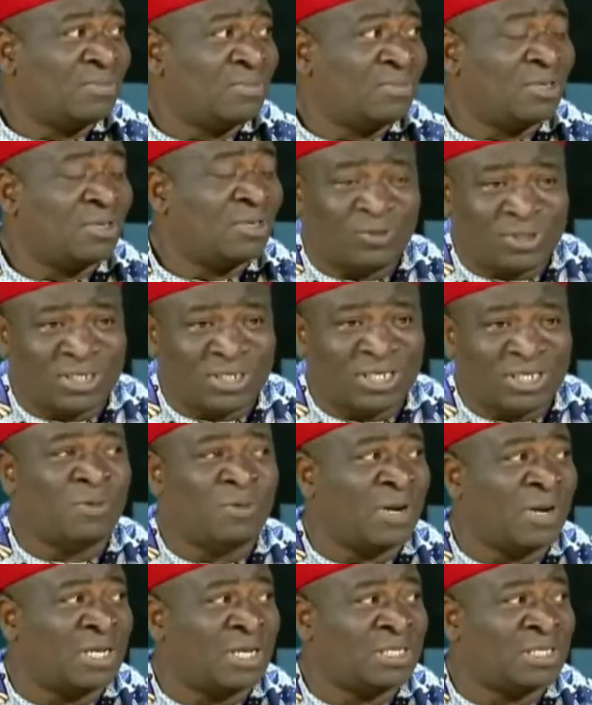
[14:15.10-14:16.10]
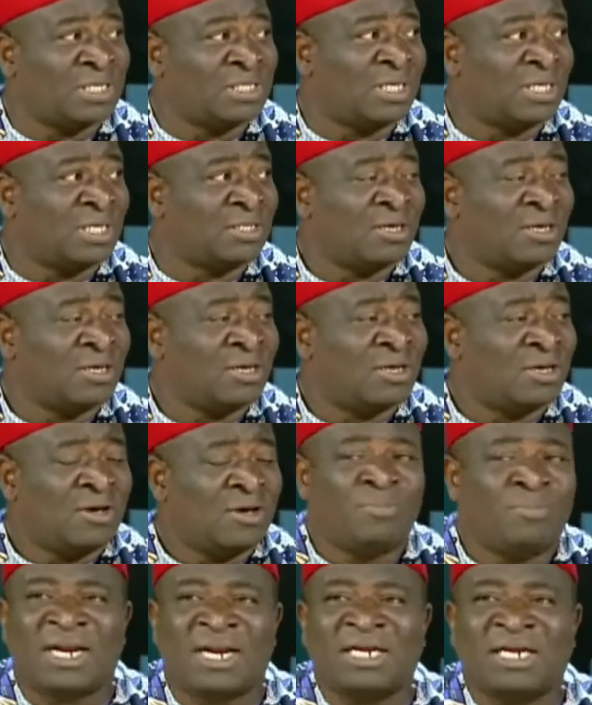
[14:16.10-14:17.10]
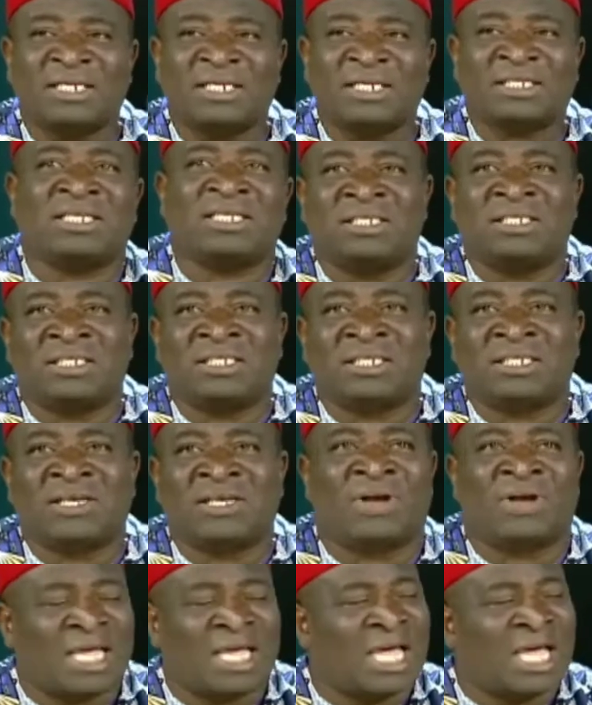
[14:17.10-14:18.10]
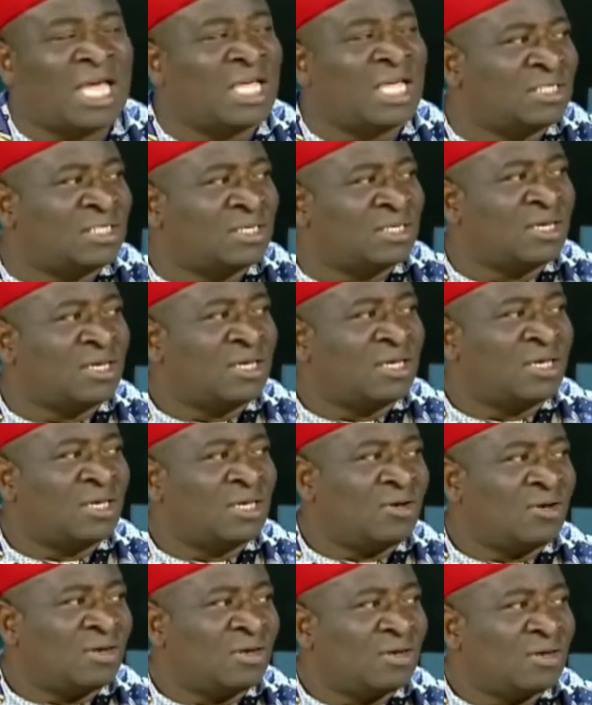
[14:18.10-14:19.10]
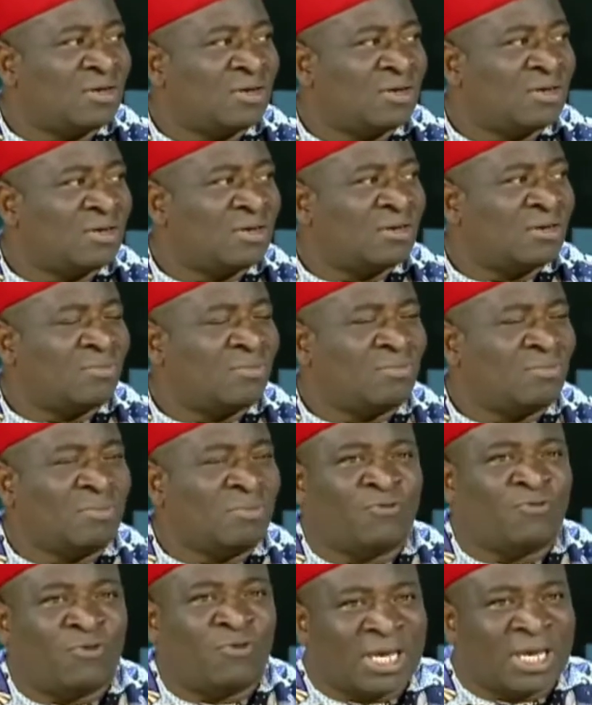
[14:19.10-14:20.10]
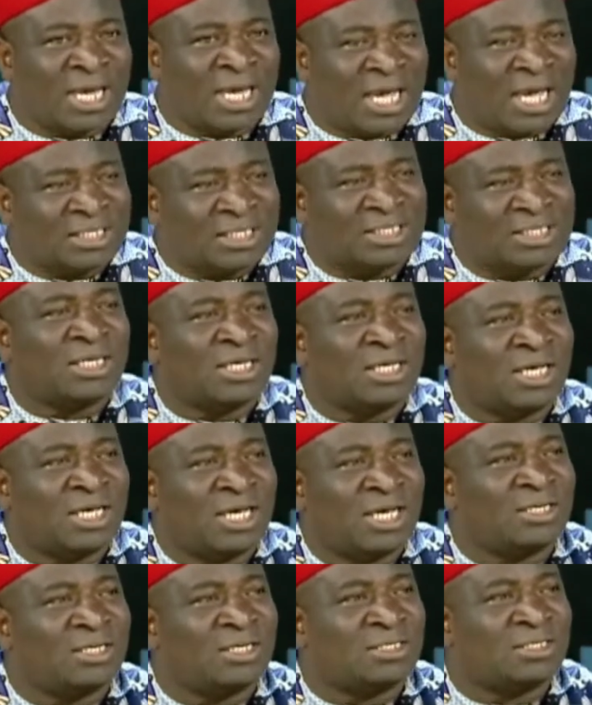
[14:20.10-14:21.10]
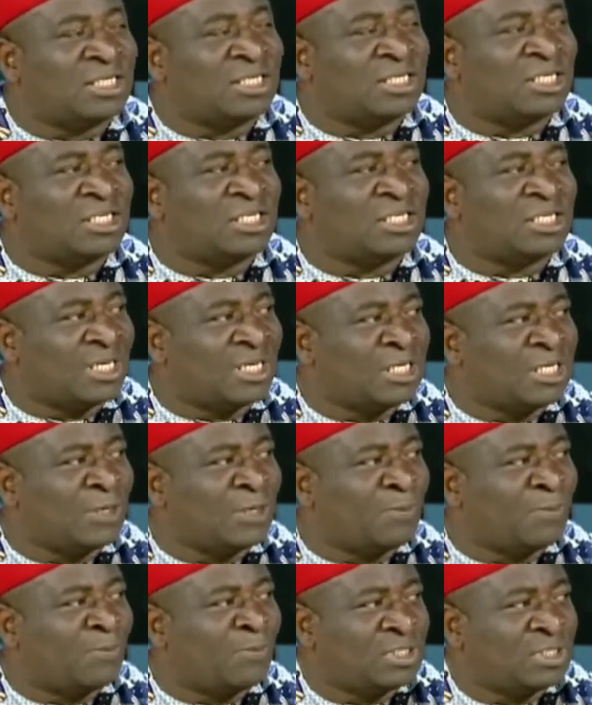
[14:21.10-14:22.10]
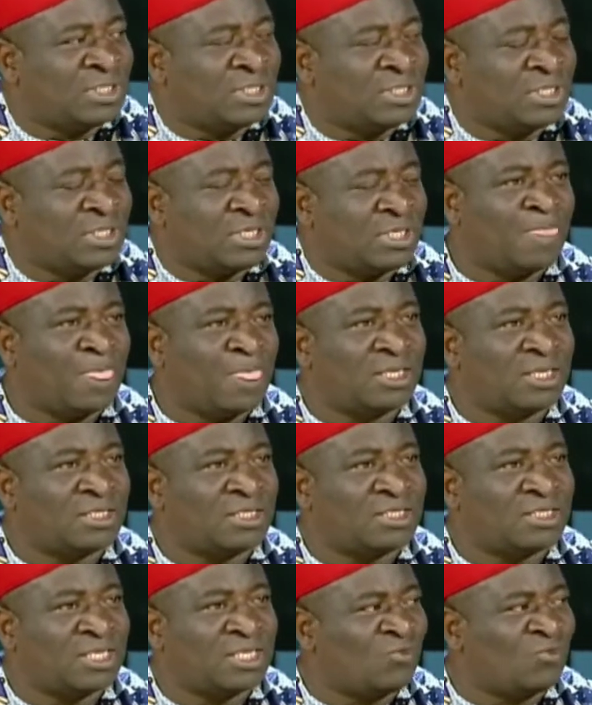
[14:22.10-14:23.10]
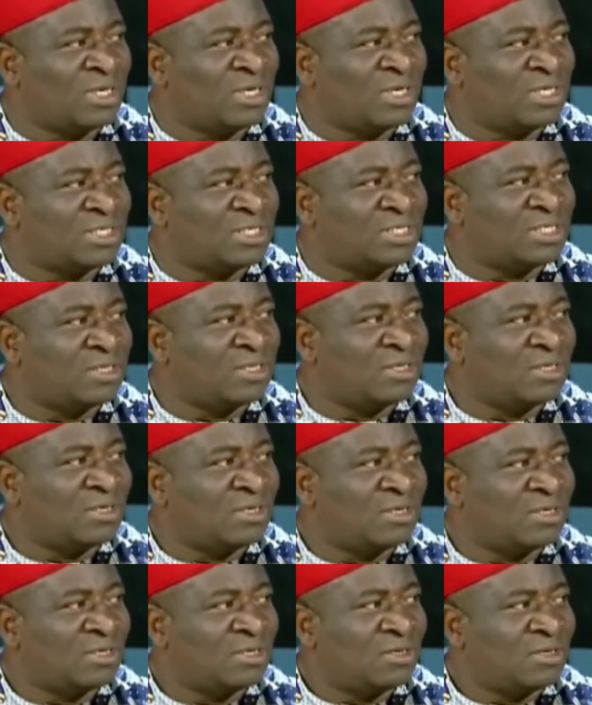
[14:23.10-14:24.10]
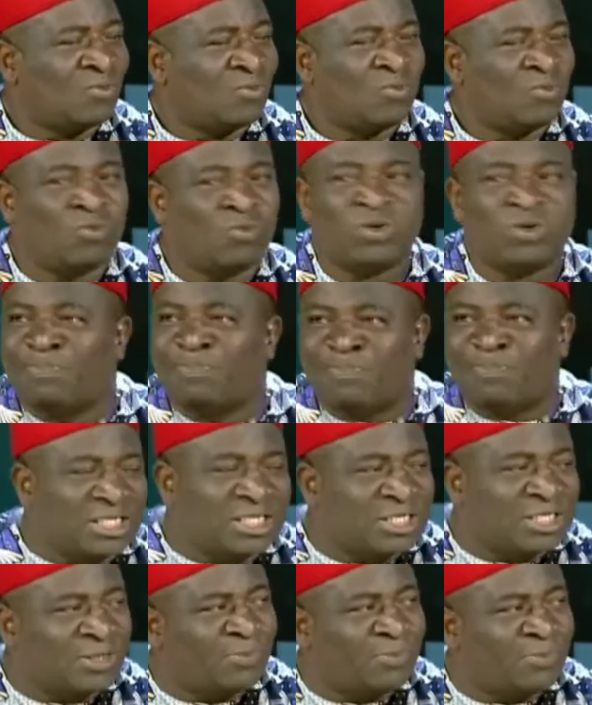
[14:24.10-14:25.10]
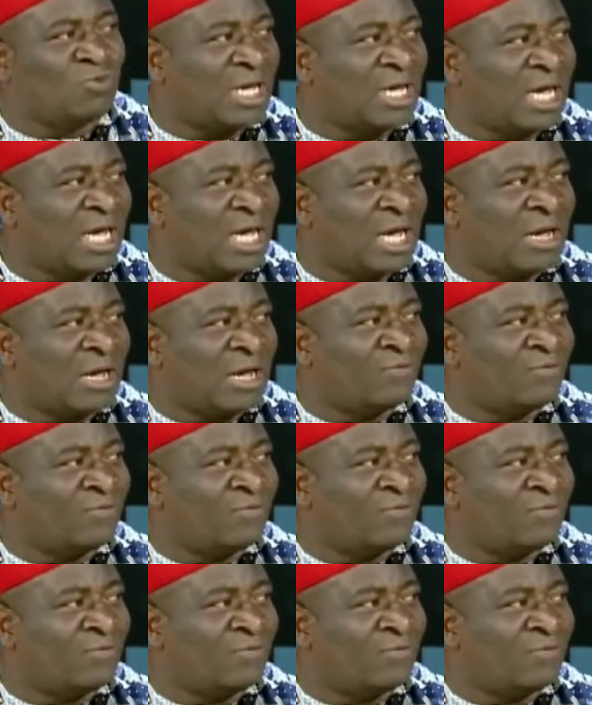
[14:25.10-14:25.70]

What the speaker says: he will still not be president. Buhari tried this several times before he had strategic partnership with Southwest. Which partnership do we have?